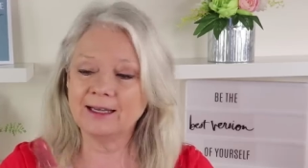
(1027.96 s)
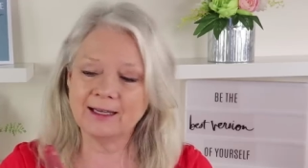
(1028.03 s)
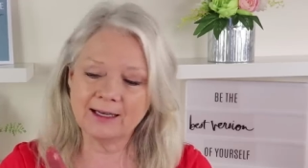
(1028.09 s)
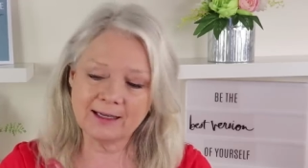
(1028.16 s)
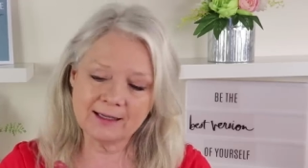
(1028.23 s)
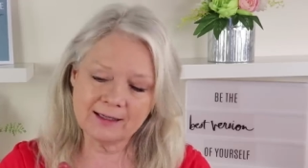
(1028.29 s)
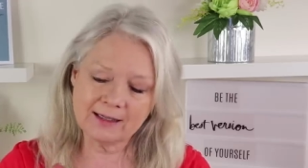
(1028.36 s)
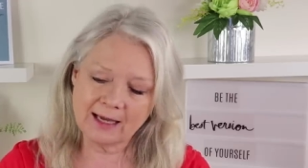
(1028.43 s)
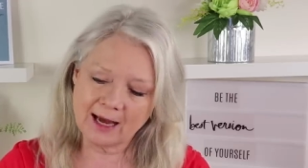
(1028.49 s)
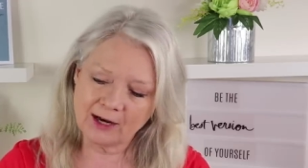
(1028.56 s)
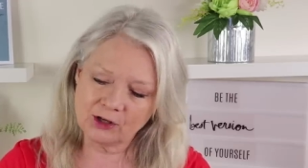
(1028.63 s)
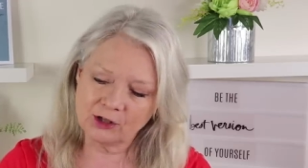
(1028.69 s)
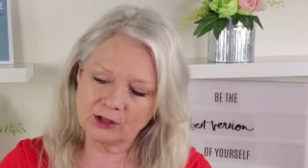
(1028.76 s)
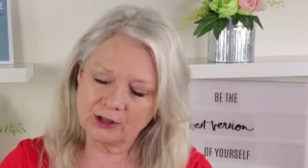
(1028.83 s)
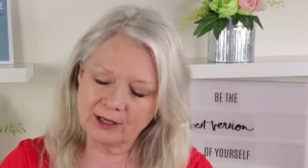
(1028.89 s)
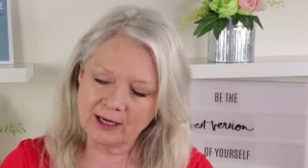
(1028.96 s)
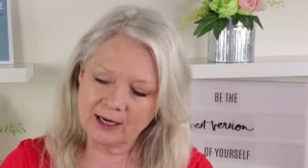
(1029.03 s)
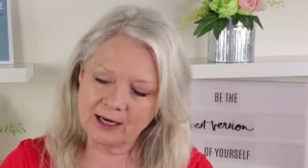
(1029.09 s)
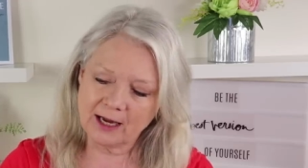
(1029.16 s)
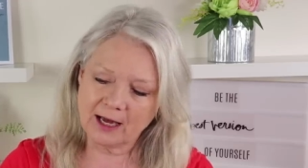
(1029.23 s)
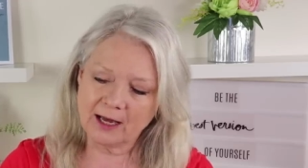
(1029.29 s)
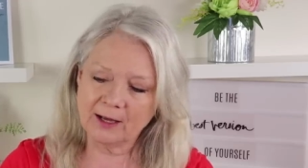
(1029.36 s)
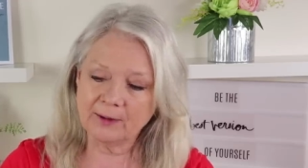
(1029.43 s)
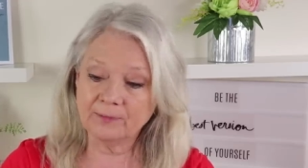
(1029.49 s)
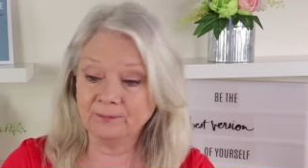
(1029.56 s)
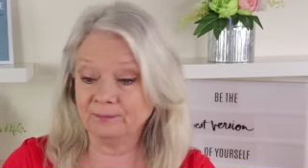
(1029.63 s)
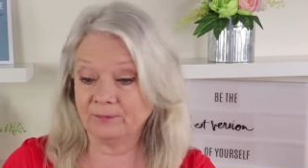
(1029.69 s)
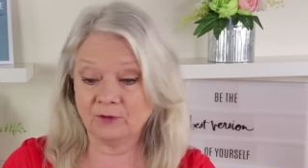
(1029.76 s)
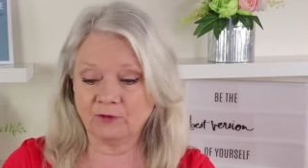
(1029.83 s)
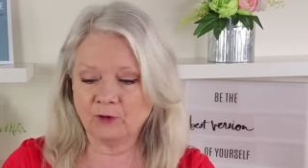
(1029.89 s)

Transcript: it is actually um,